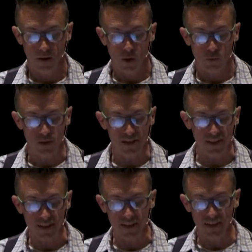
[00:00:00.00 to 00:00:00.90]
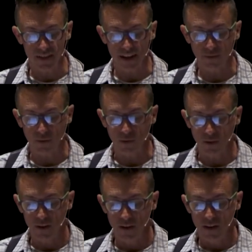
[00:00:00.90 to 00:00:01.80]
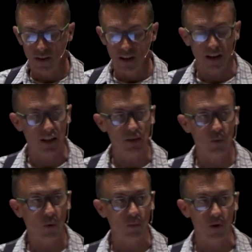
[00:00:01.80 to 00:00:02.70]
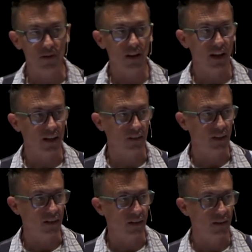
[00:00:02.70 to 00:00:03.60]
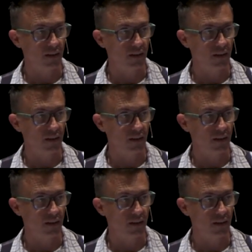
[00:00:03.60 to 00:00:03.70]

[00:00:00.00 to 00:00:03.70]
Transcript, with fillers: Resist the devil and he will more than likely,